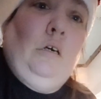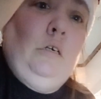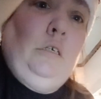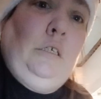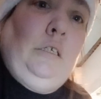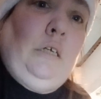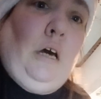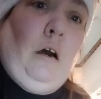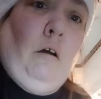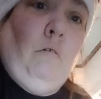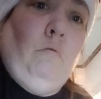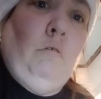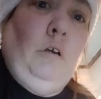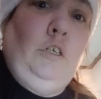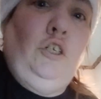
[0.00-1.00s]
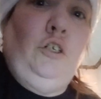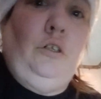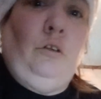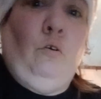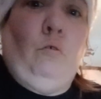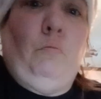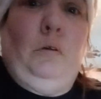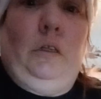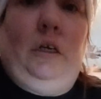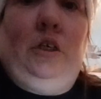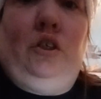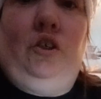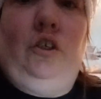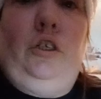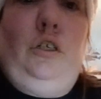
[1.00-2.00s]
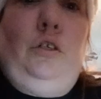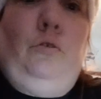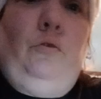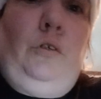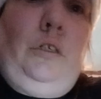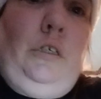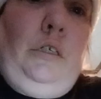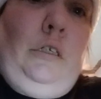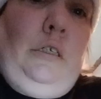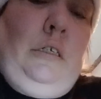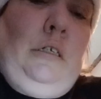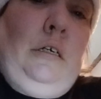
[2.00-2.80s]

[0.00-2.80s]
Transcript: So normally she uses